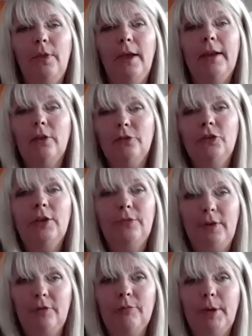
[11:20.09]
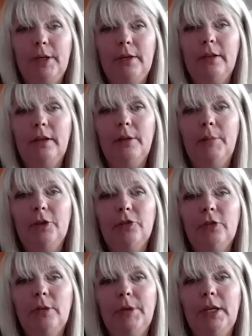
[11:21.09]
that LGFF money that I
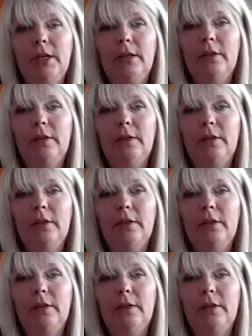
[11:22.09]
mentioned at the beginning